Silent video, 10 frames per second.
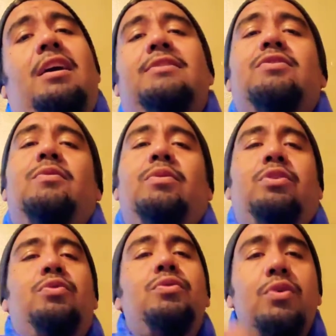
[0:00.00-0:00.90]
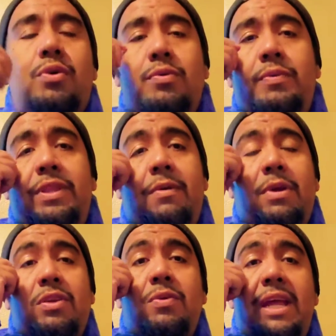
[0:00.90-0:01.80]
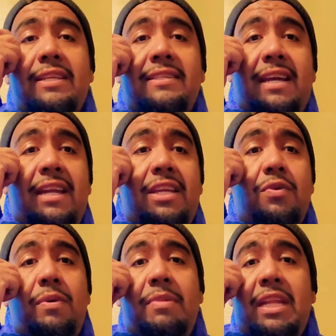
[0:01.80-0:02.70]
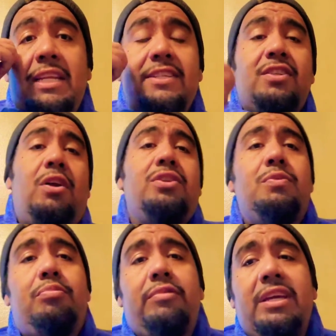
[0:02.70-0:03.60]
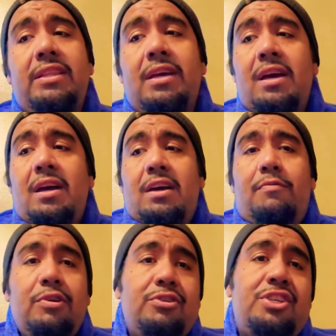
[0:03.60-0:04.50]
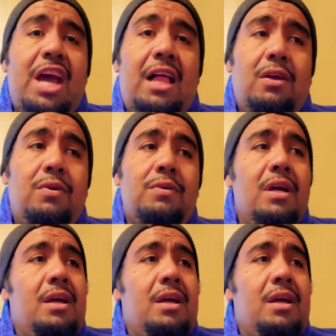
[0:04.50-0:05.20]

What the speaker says: So you know that when you get anxiety, you immediately start to breathe real shallow.